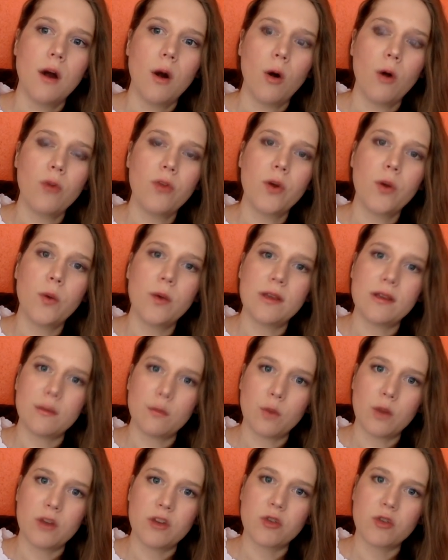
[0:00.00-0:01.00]
although
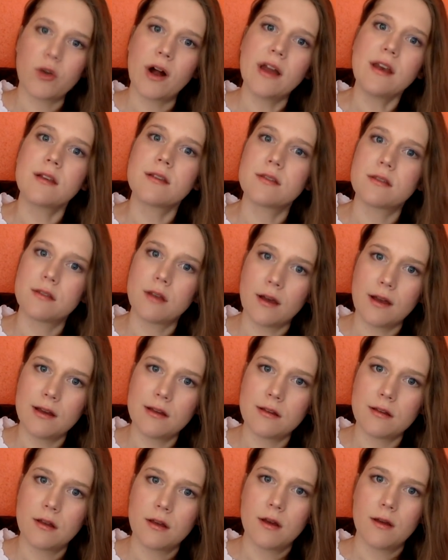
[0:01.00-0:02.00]
we try to
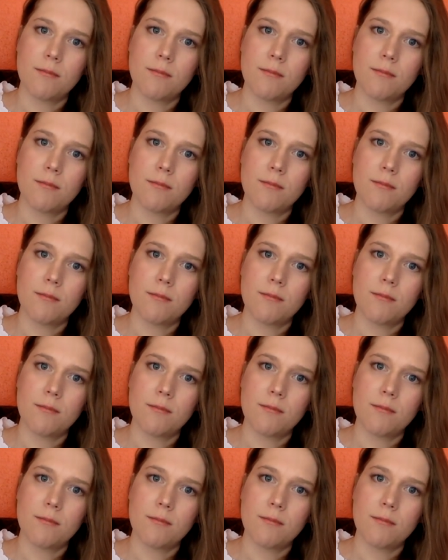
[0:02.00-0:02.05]
cite